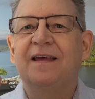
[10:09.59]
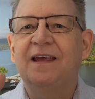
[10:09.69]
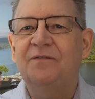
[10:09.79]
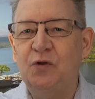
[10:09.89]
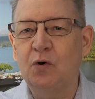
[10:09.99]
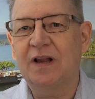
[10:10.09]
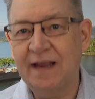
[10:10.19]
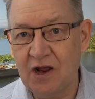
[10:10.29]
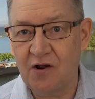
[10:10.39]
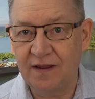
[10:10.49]
If you
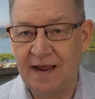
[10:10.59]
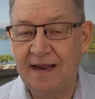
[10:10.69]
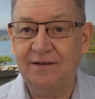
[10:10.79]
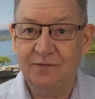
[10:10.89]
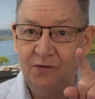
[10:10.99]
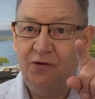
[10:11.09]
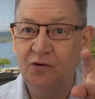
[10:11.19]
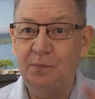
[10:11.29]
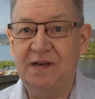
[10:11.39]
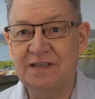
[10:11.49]
click on that,
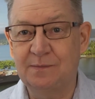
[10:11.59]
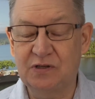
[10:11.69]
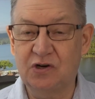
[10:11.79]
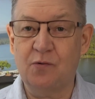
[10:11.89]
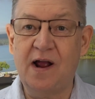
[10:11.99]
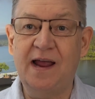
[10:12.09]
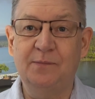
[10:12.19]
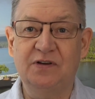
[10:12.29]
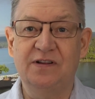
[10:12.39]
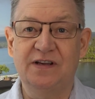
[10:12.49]
you'll be
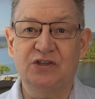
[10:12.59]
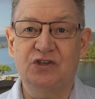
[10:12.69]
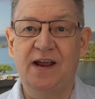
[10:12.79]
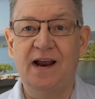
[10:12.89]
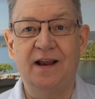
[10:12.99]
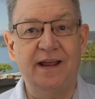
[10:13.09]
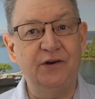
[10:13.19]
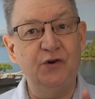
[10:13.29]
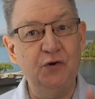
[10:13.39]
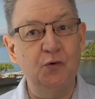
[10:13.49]
subscribed to this channel,
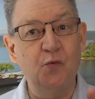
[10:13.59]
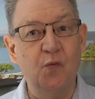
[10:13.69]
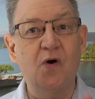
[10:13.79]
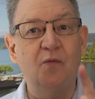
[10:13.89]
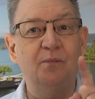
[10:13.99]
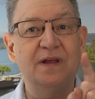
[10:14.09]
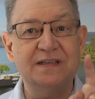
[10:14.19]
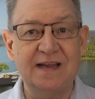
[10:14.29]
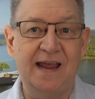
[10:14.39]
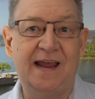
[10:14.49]
and you won't
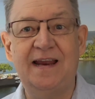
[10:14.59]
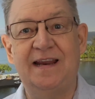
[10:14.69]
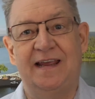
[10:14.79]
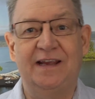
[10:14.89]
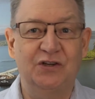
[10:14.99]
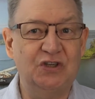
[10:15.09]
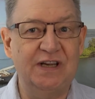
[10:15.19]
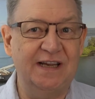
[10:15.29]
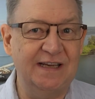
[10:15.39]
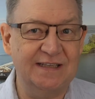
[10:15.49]
miss any
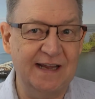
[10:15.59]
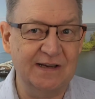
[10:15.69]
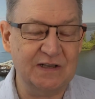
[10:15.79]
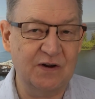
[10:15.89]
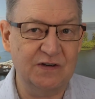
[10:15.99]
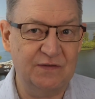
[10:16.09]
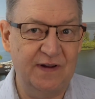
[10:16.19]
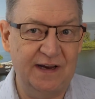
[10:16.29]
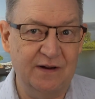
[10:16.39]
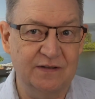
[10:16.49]
Cheeky Sales Coach
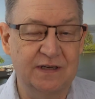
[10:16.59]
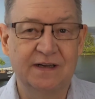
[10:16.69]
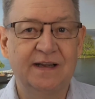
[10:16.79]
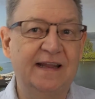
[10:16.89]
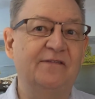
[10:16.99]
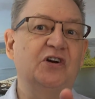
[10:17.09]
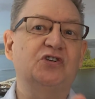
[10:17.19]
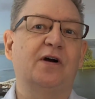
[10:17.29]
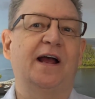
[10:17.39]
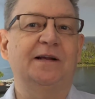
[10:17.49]
videos. Give it a
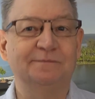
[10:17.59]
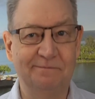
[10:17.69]
try.